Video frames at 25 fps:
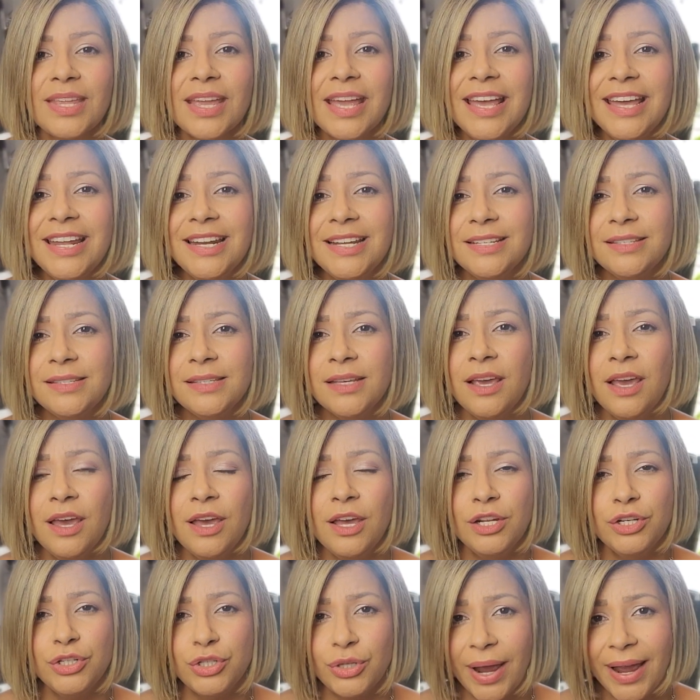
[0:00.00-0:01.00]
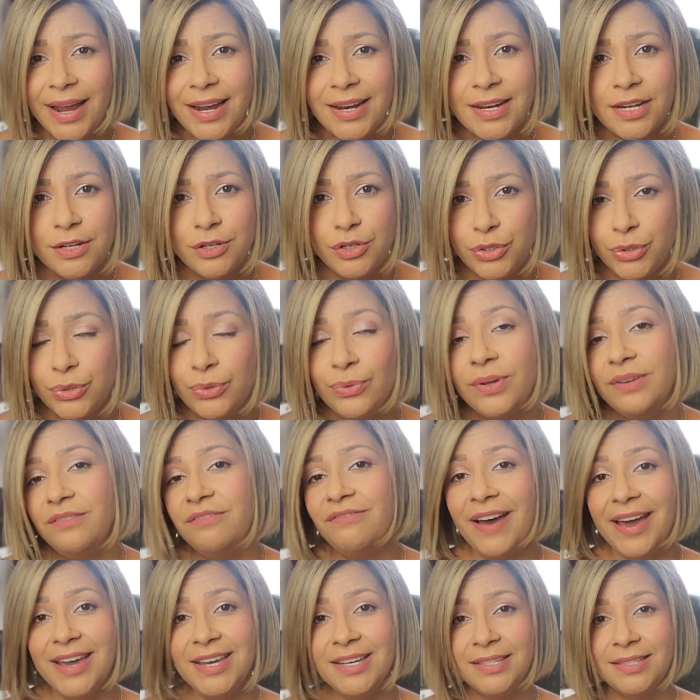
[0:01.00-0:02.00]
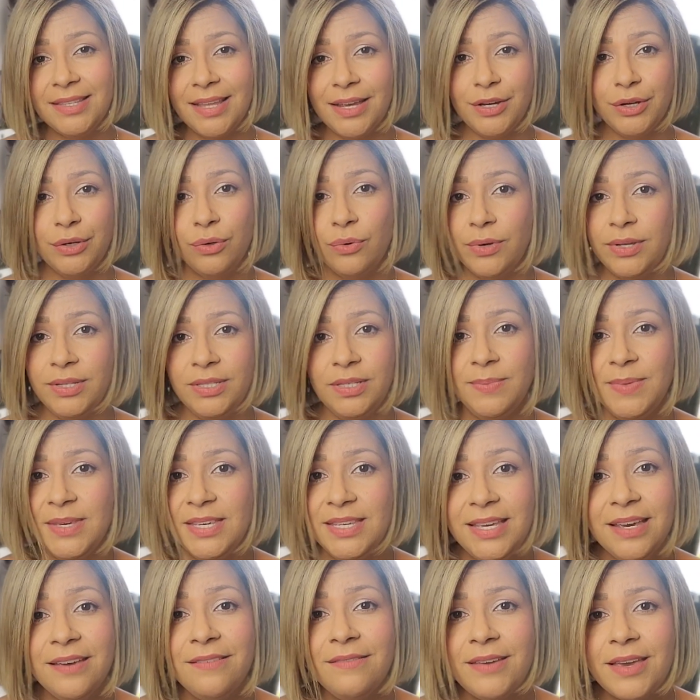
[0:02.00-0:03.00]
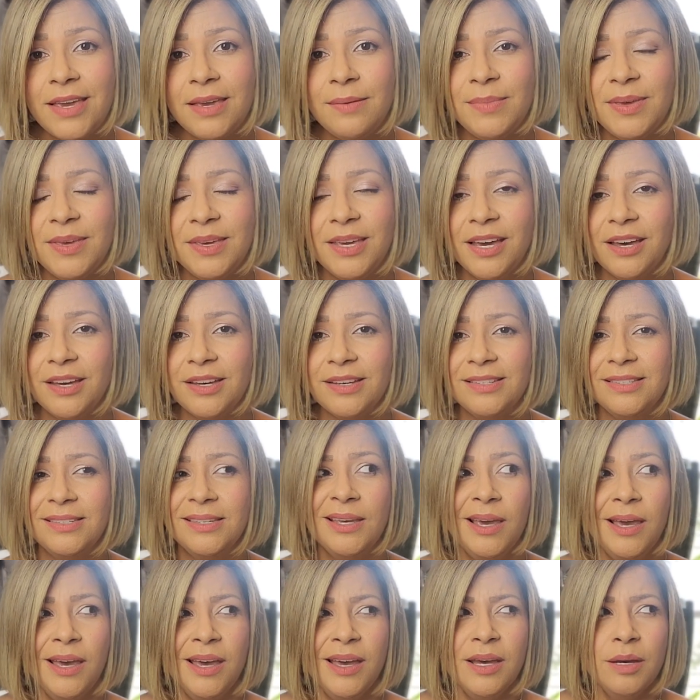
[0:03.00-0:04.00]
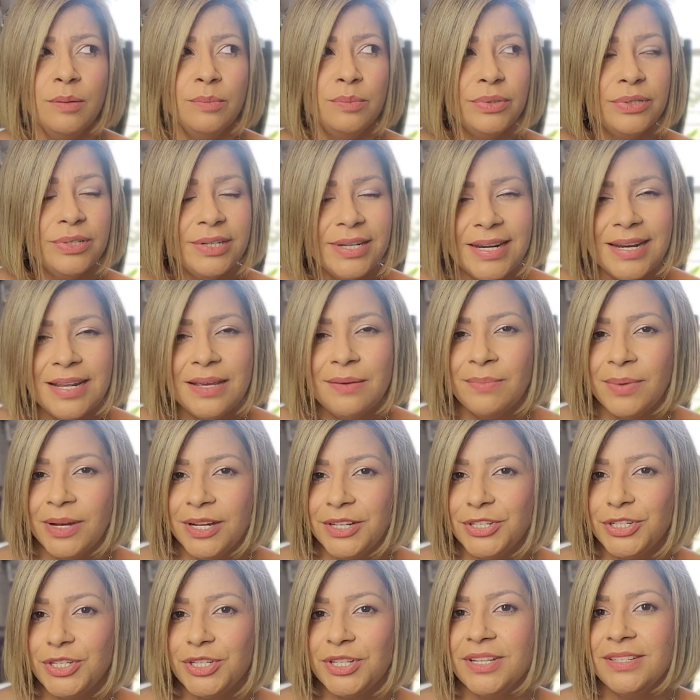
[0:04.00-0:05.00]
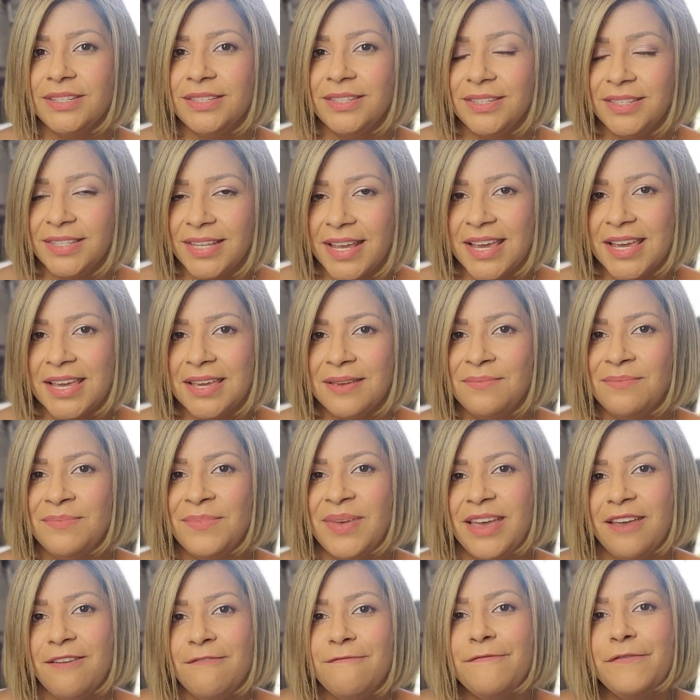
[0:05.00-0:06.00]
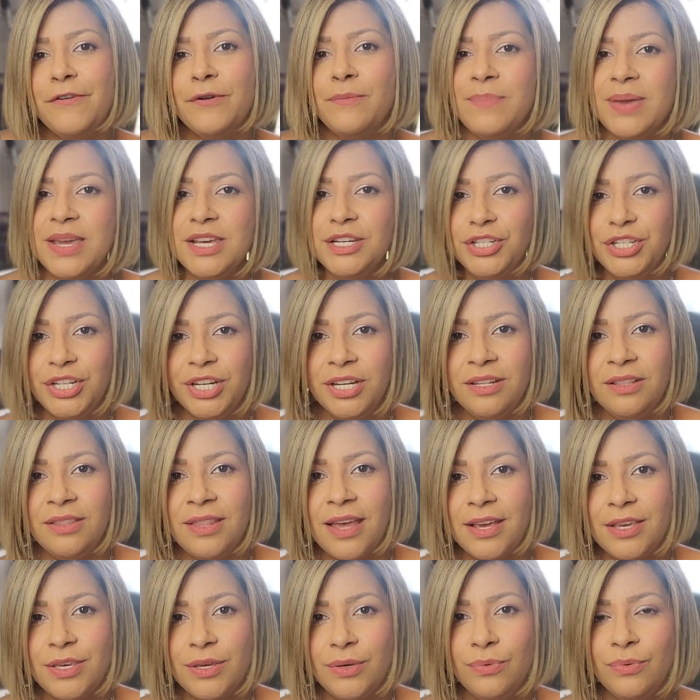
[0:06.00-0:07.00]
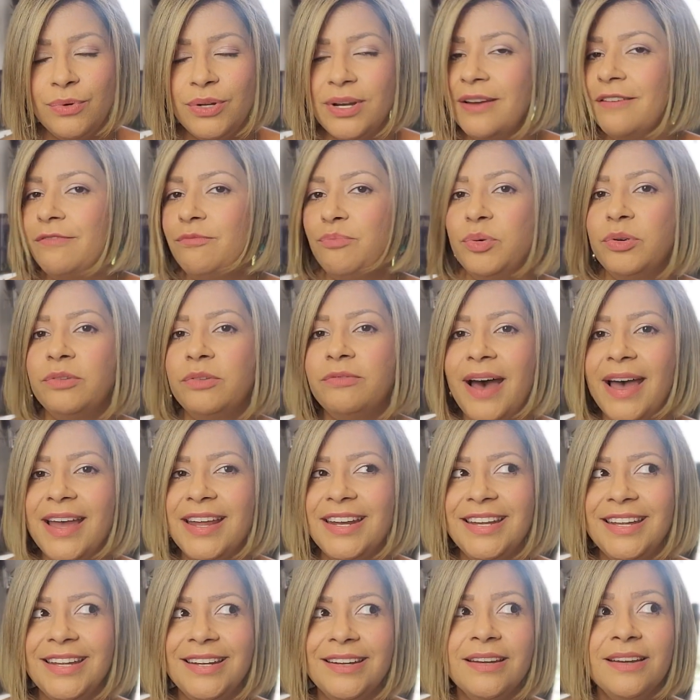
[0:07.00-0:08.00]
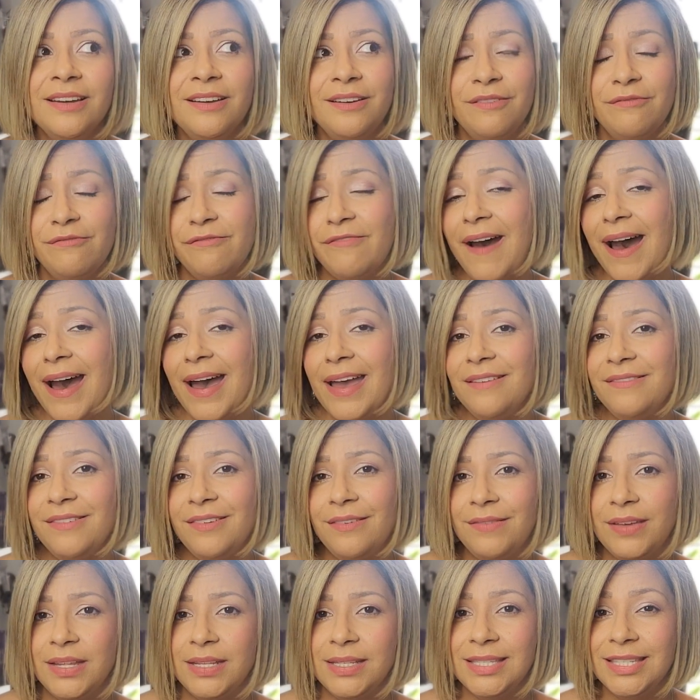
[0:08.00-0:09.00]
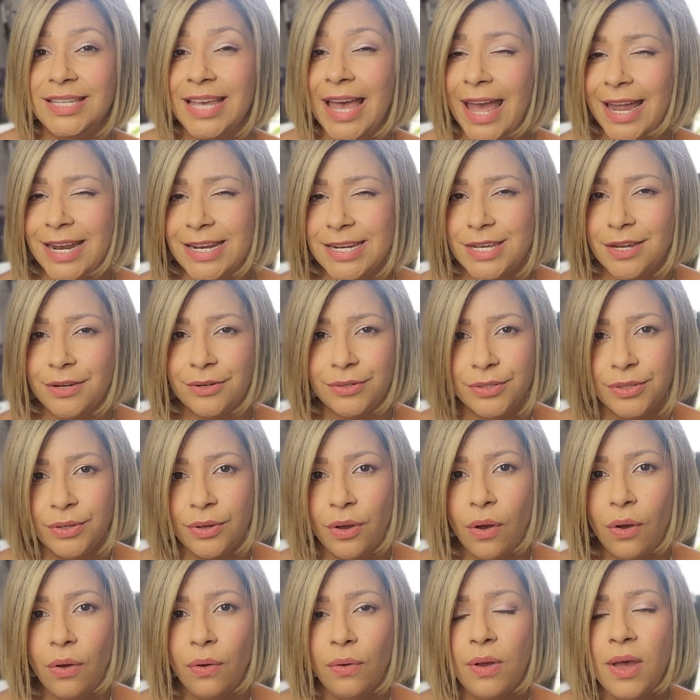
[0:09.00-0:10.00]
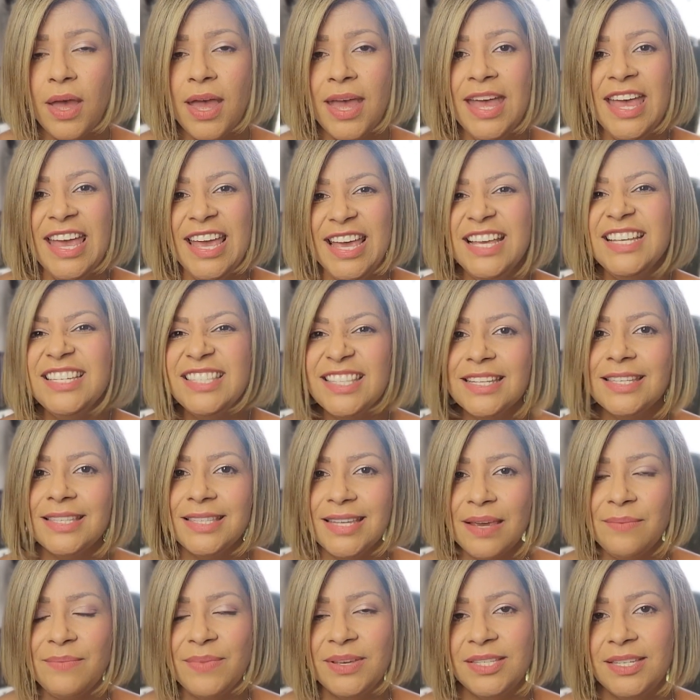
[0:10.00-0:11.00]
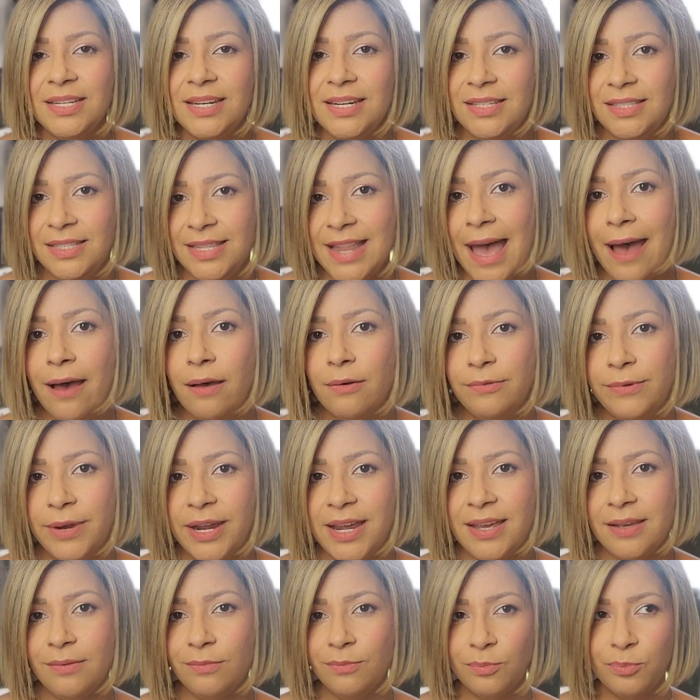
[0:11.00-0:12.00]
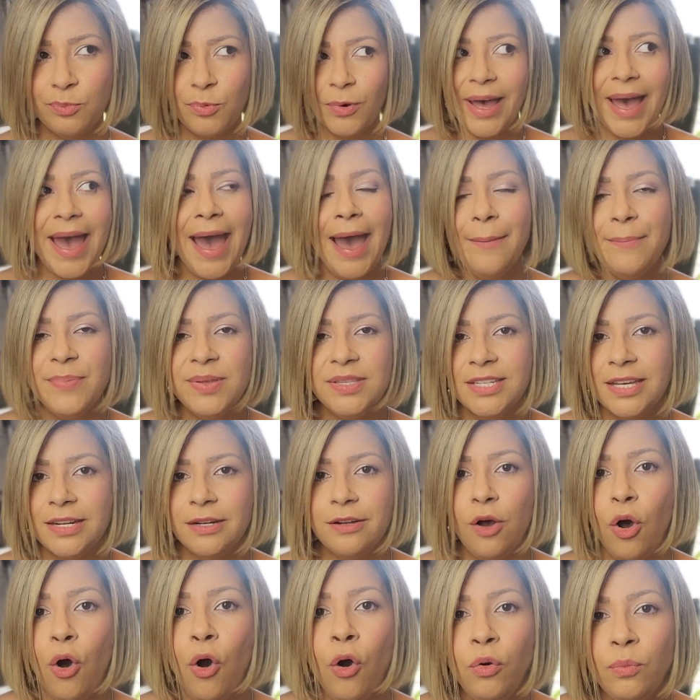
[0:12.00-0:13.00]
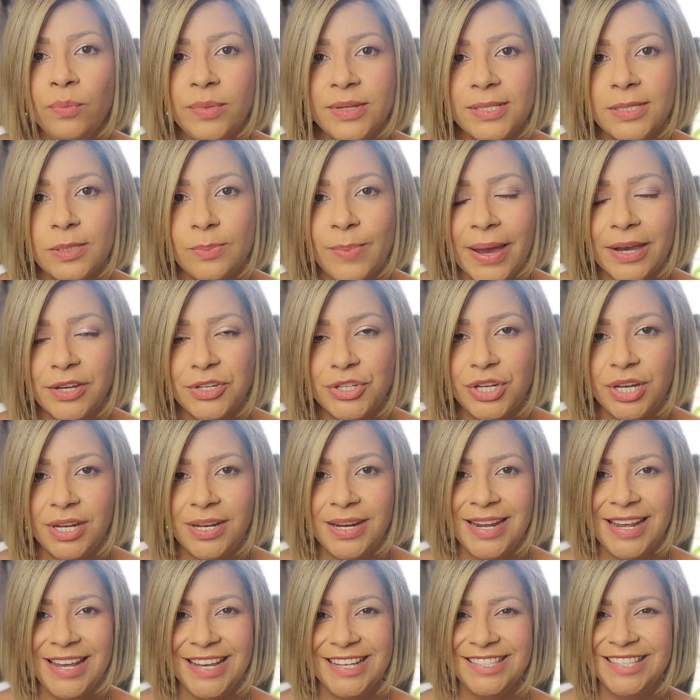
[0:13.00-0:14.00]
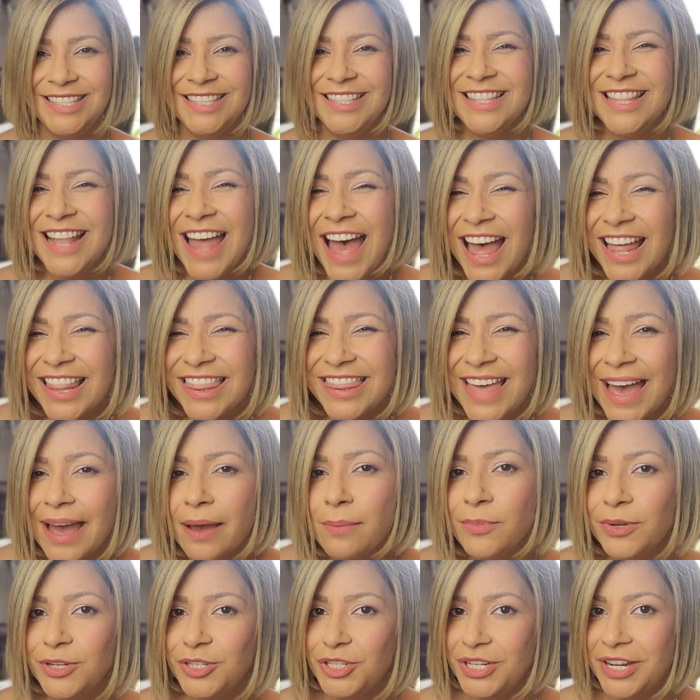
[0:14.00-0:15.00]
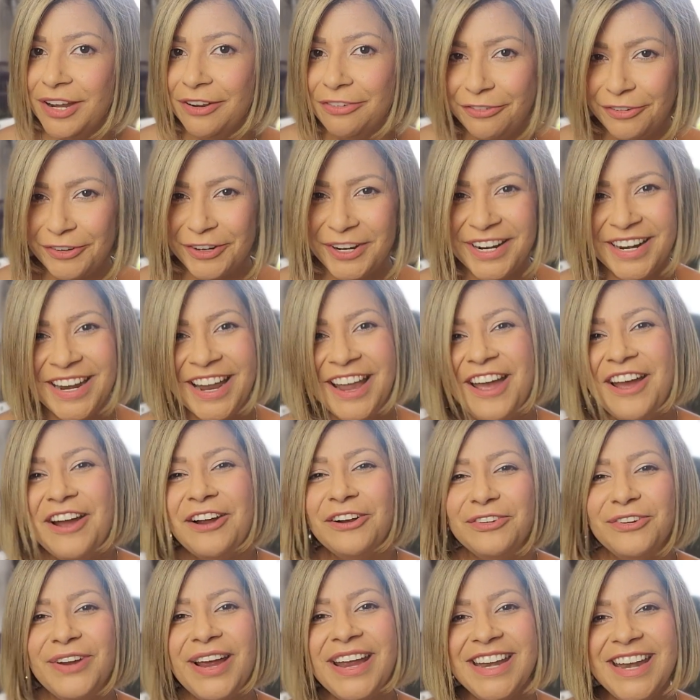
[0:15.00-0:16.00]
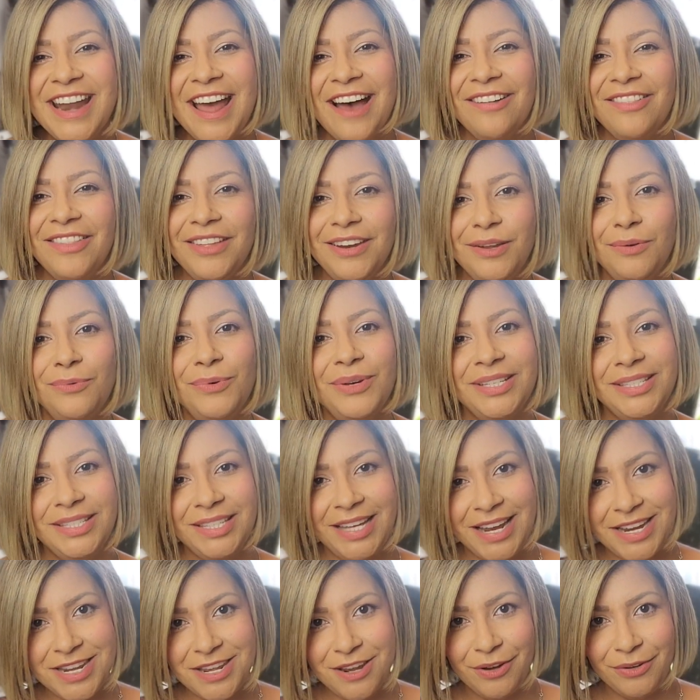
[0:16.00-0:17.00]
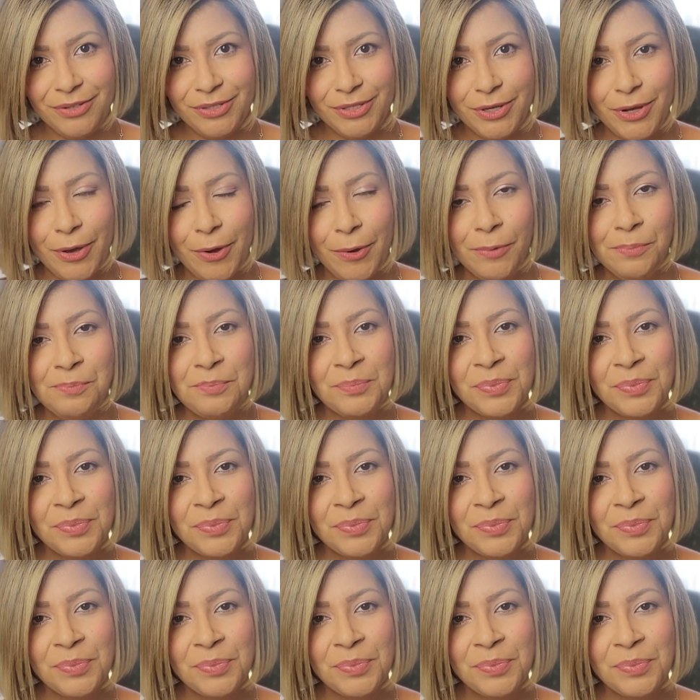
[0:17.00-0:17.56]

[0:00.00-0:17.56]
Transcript: It is tried and true advice that you're going to be giving because pretty much the same information that you would have provided 5, even 10 years ago is the same as it is now, right? What happens at a home inspection is not that much different right now than it was 10 years ago,